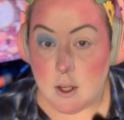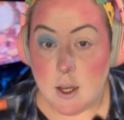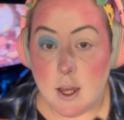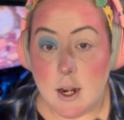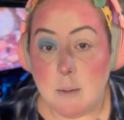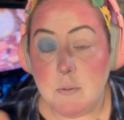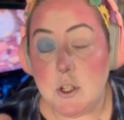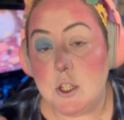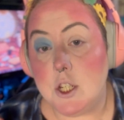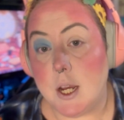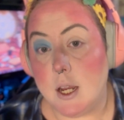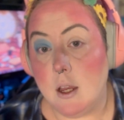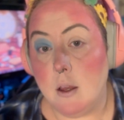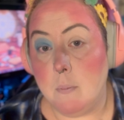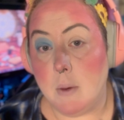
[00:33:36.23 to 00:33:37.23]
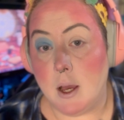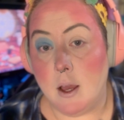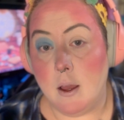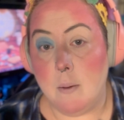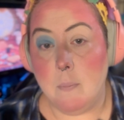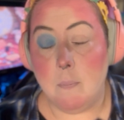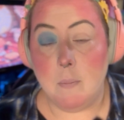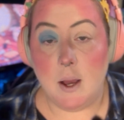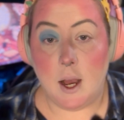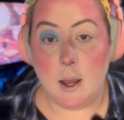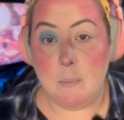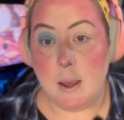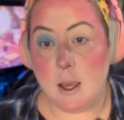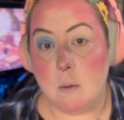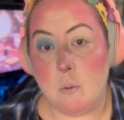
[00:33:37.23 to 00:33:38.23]
And I'm just checking my eye
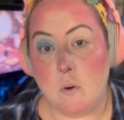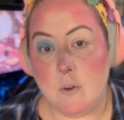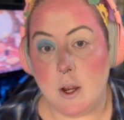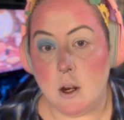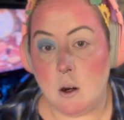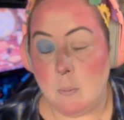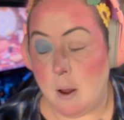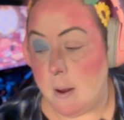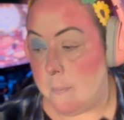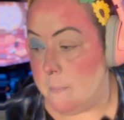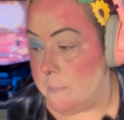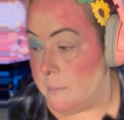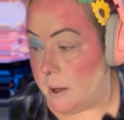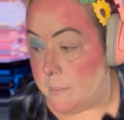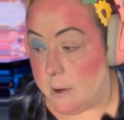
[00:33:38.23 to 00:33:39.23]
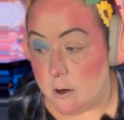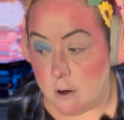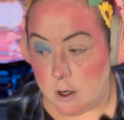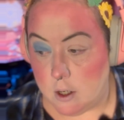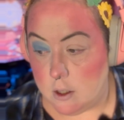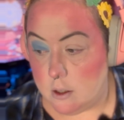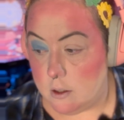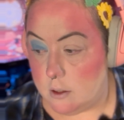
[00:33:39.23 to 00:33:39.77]
makeup over here at my mirror.